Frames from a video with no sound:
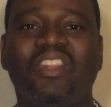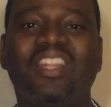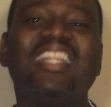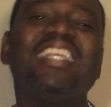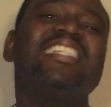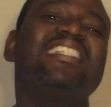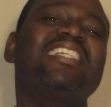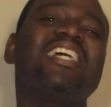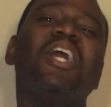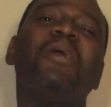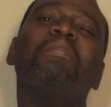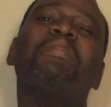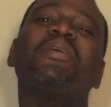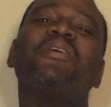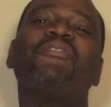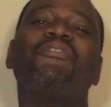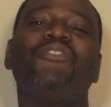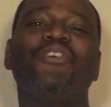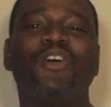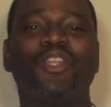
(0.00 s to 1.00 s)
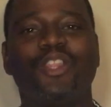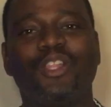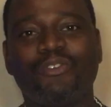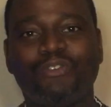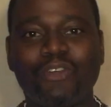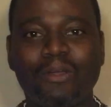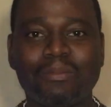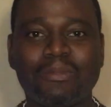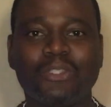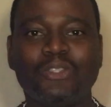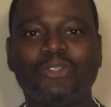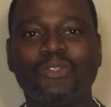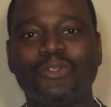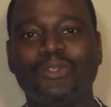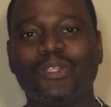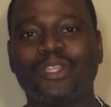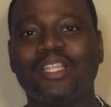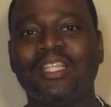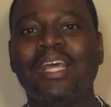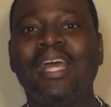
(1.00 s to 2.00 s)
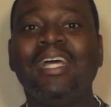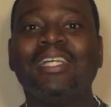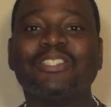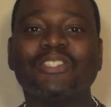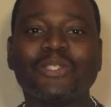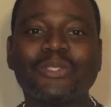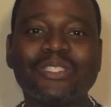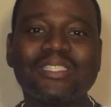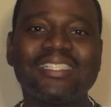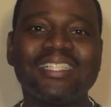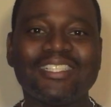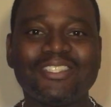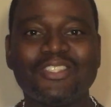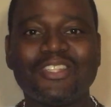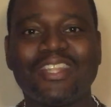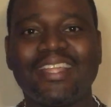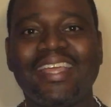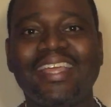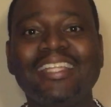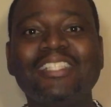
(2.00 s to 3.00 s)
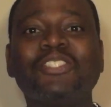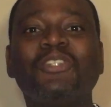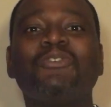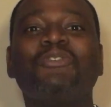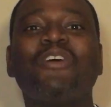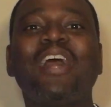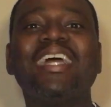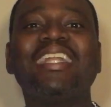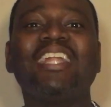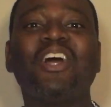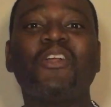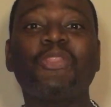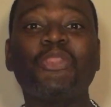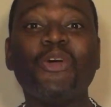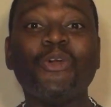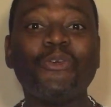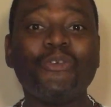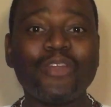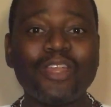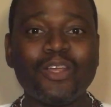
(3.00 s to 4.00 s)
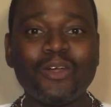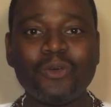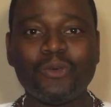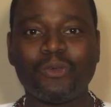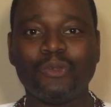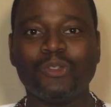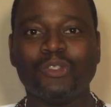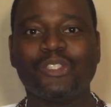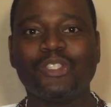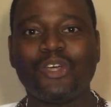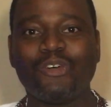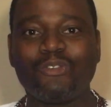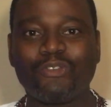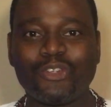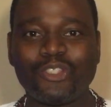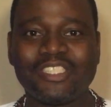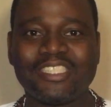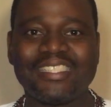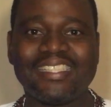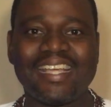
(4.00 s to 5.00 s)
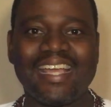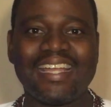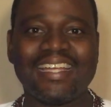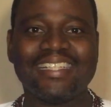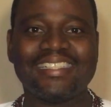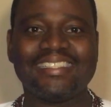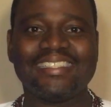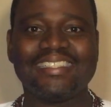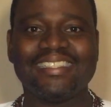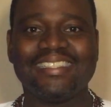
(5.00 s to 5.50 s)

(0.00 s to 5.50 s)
This can't be further from the truth, so stick to the end to find out the real roots of Christianity.